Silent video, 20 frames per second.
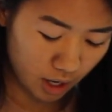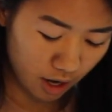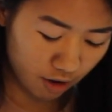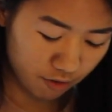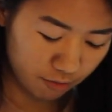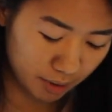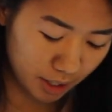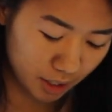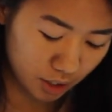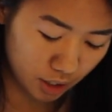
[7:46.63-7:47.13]
We
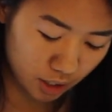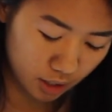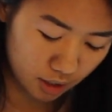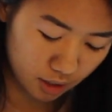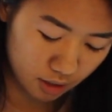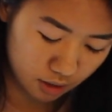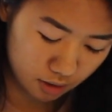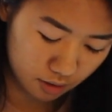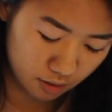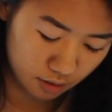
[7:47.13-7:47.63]
have butter.
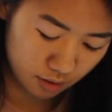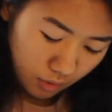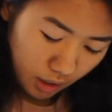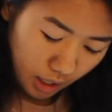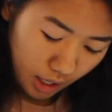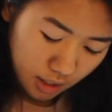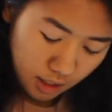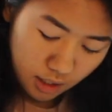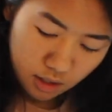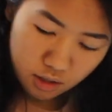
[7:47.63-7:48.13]

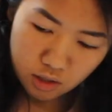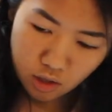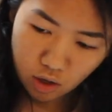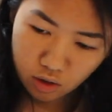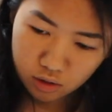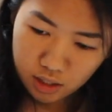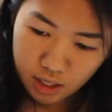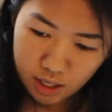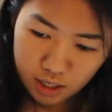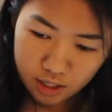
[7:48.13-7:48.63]
It's
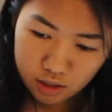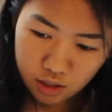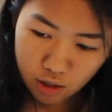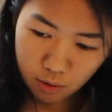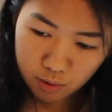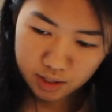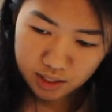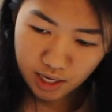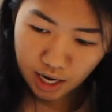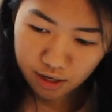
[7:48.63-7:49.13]
unsalted, so
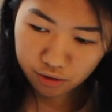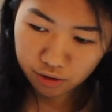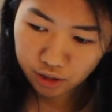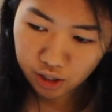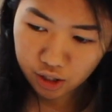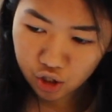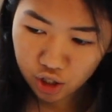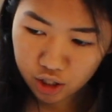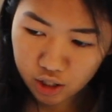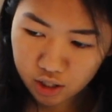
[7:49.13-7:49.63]
it's
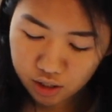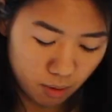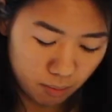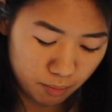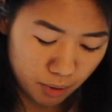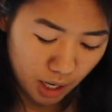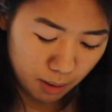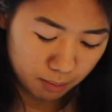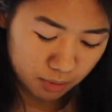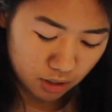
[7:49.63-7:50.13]
sacrilegious,
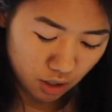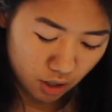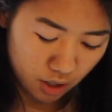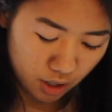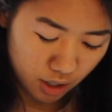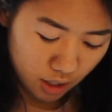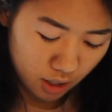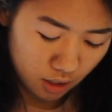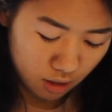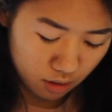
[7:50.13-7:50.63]
but I'm
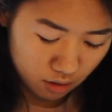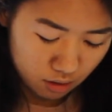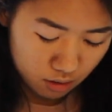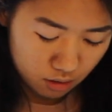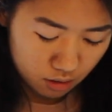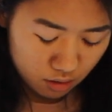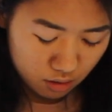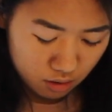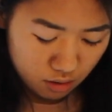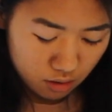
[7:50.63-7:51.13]
sorry.
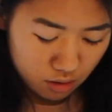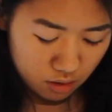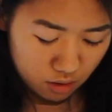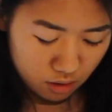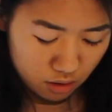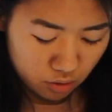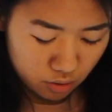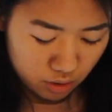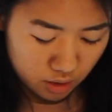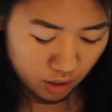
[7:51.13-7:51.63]

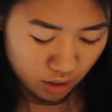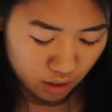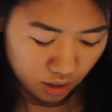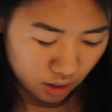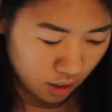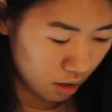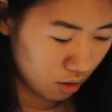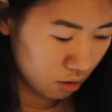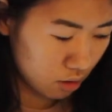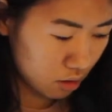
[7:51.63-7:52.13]
There's
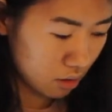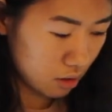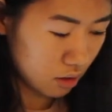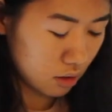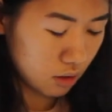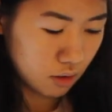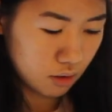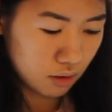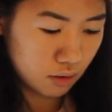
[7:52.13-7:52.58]
nothing else.